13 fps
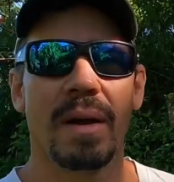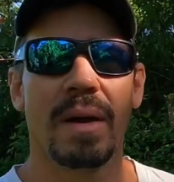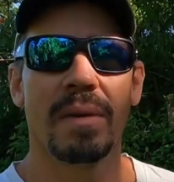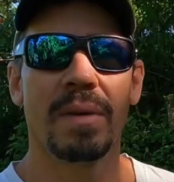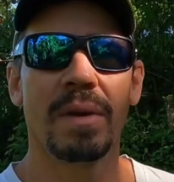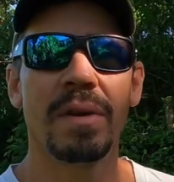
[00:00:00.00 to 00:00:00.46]

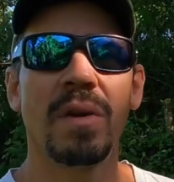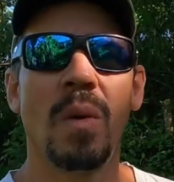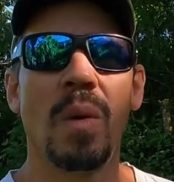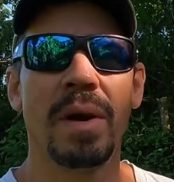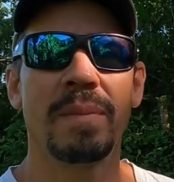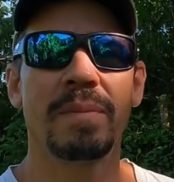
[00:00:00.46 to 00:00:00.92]
I really
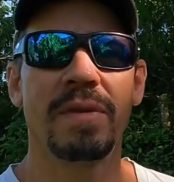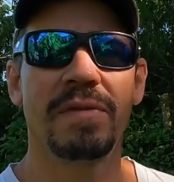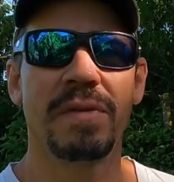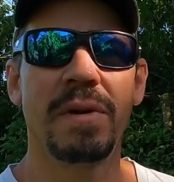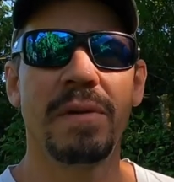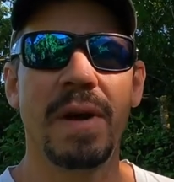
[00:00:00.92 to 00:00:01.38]
don't want them to
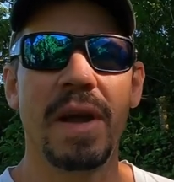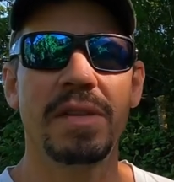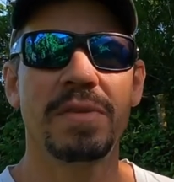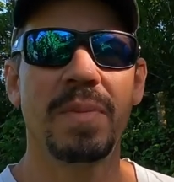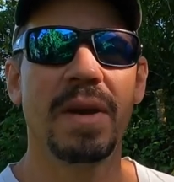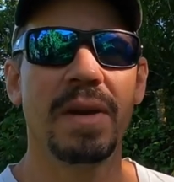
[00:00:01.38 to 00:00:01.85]
free
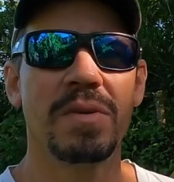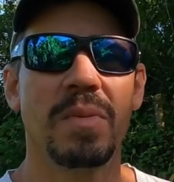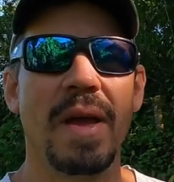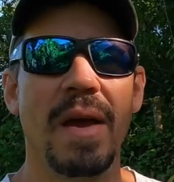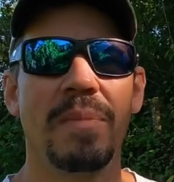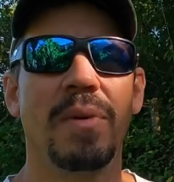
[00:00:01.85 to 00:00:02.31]
range because
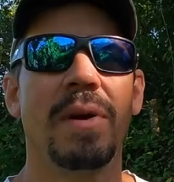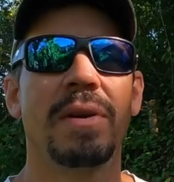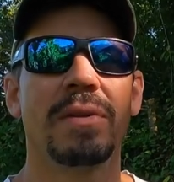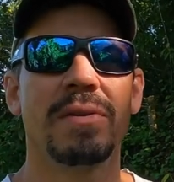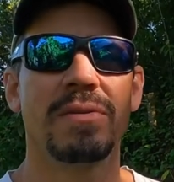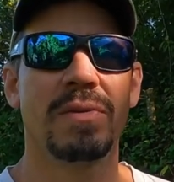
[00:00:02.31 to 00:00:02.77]
we have
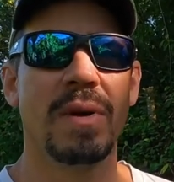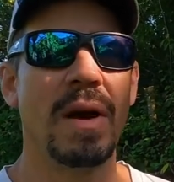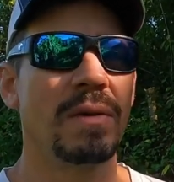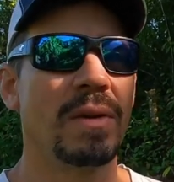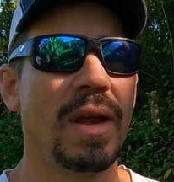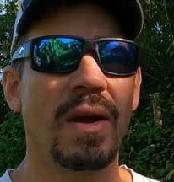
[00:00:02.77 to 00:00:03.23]
predators
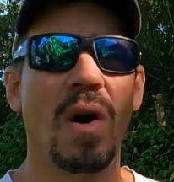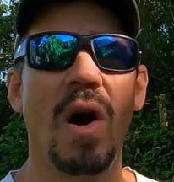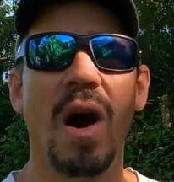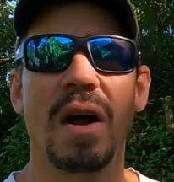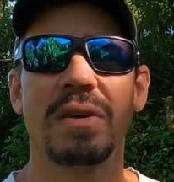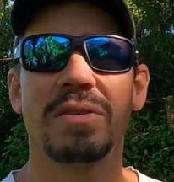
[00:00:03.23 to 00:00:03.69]
around like
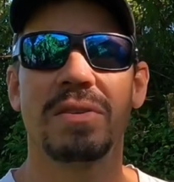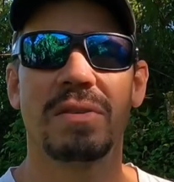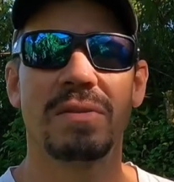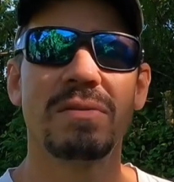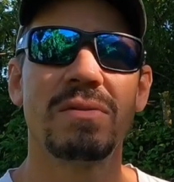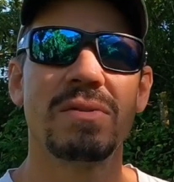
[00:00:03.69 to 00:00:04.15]

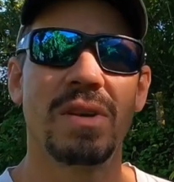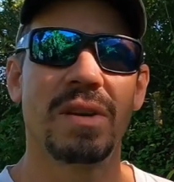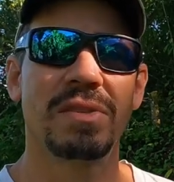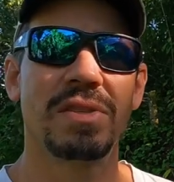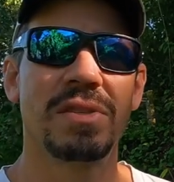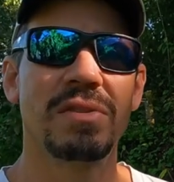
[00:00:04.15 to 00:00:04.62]
hawks,
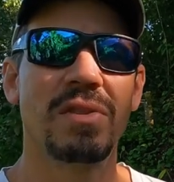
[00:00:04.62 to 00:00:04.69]
such